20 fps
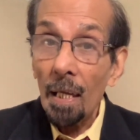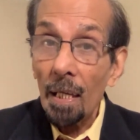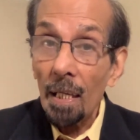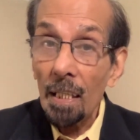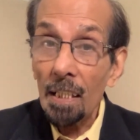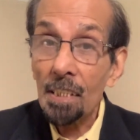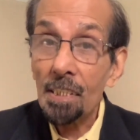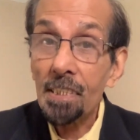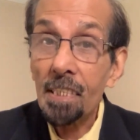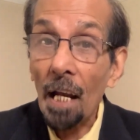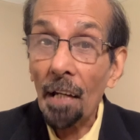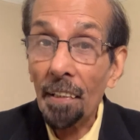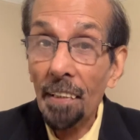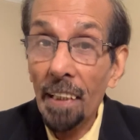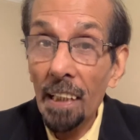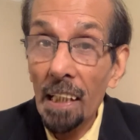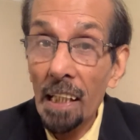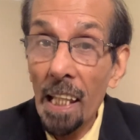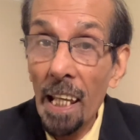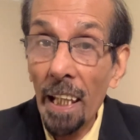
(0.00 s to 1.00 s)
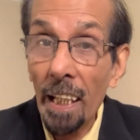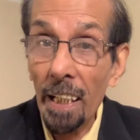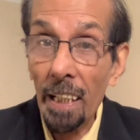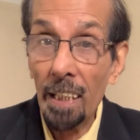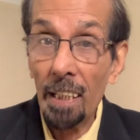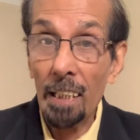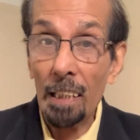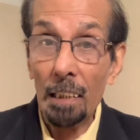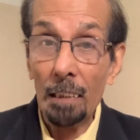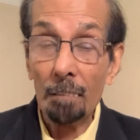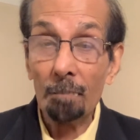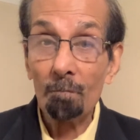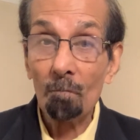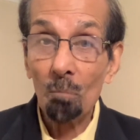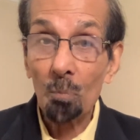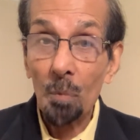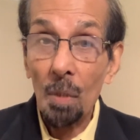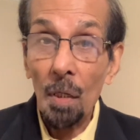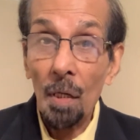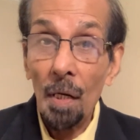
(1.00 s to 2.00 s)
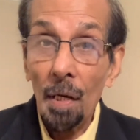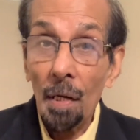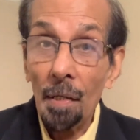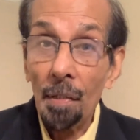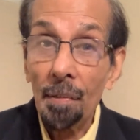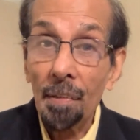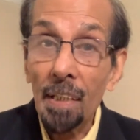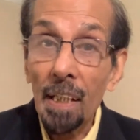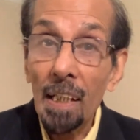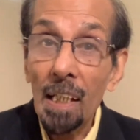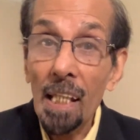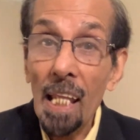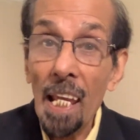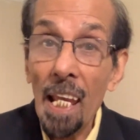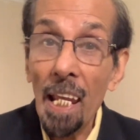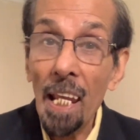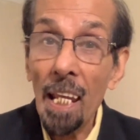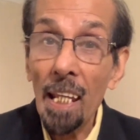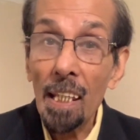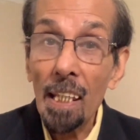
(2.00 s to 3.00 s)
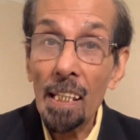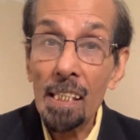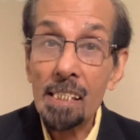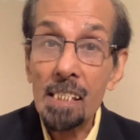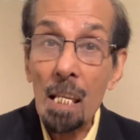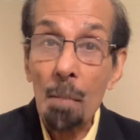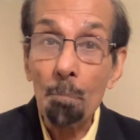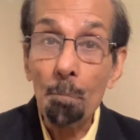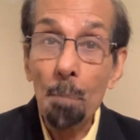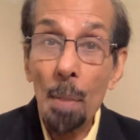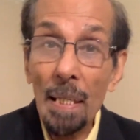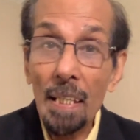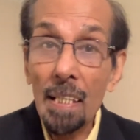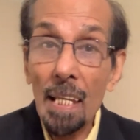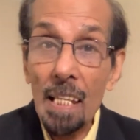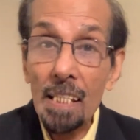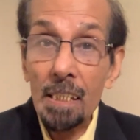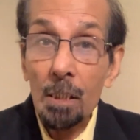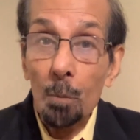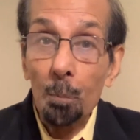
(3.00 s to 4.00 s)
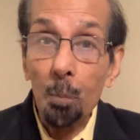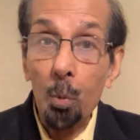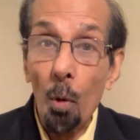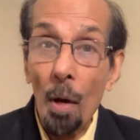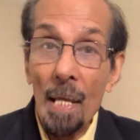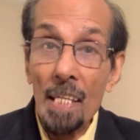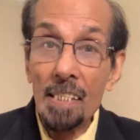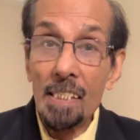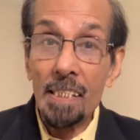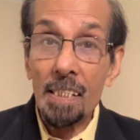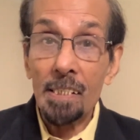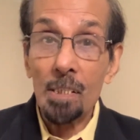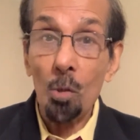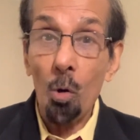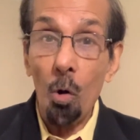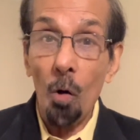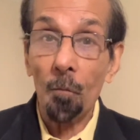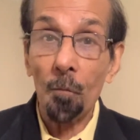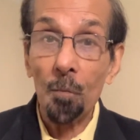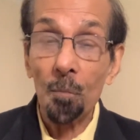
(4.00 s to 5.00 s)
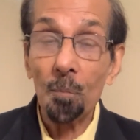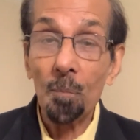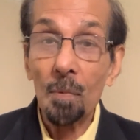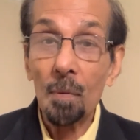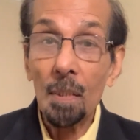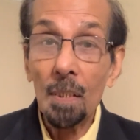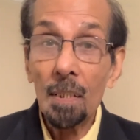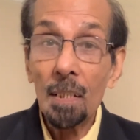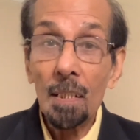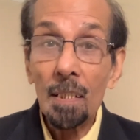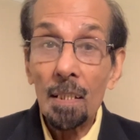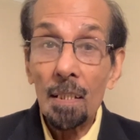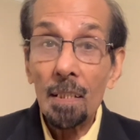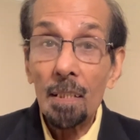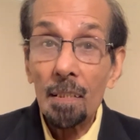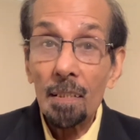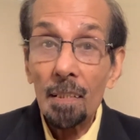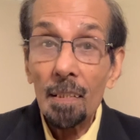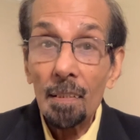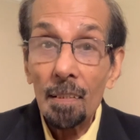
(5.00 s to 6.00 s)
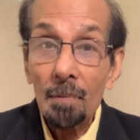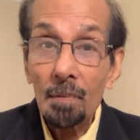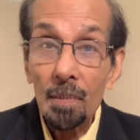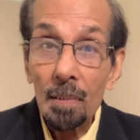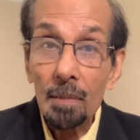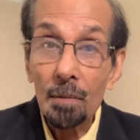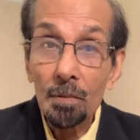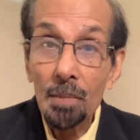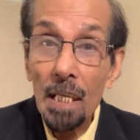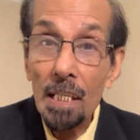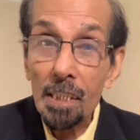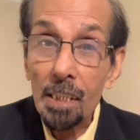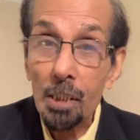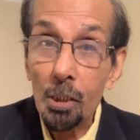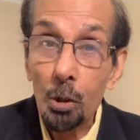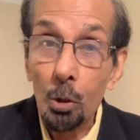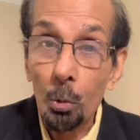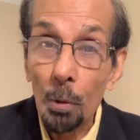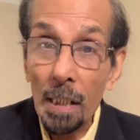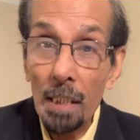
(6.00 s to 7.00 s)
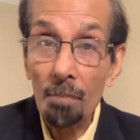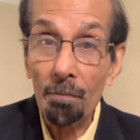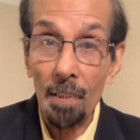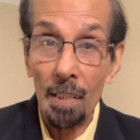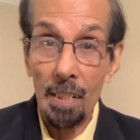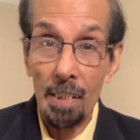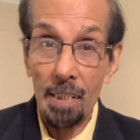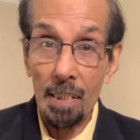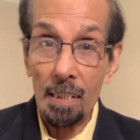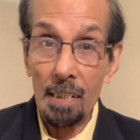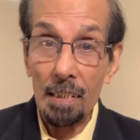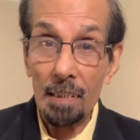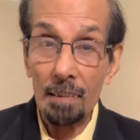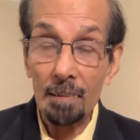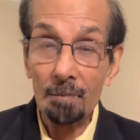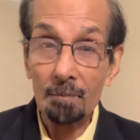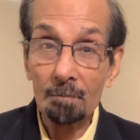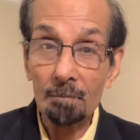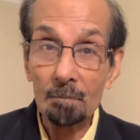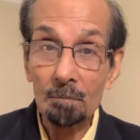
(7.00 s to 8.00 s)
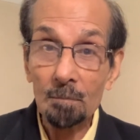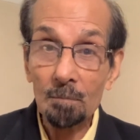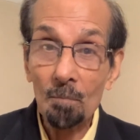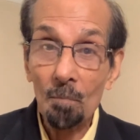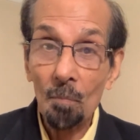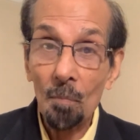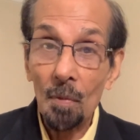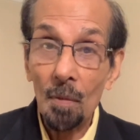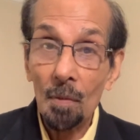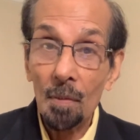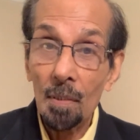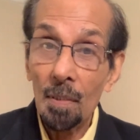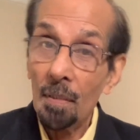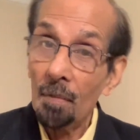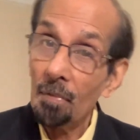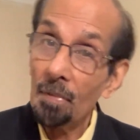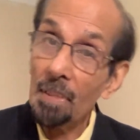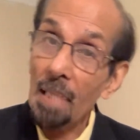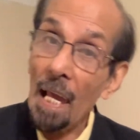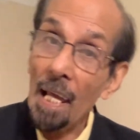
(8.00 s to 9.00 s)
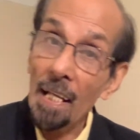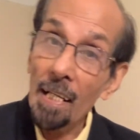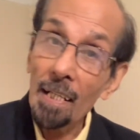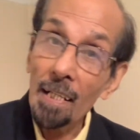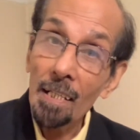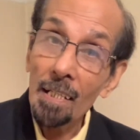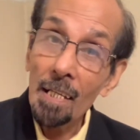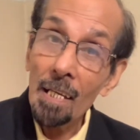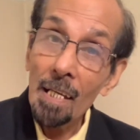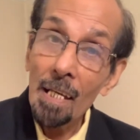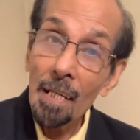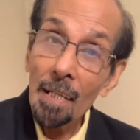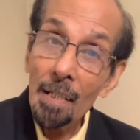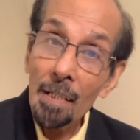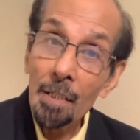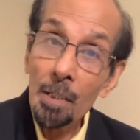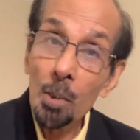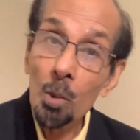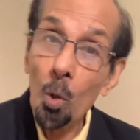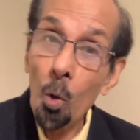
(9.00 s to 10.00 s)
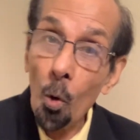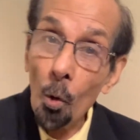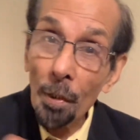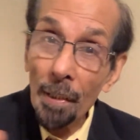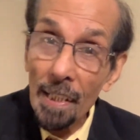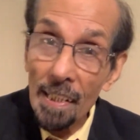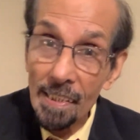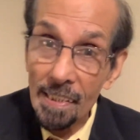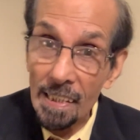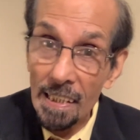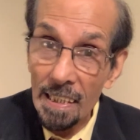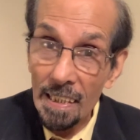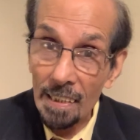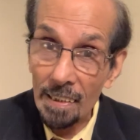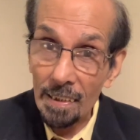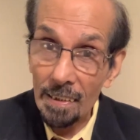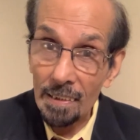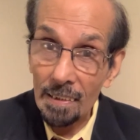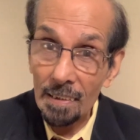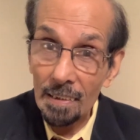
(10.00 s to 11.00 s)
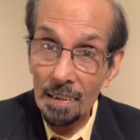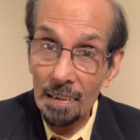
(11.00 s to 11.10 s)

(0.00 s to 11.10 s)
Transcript: is the delay. Delay is the biggest poison of this universe. Then no decision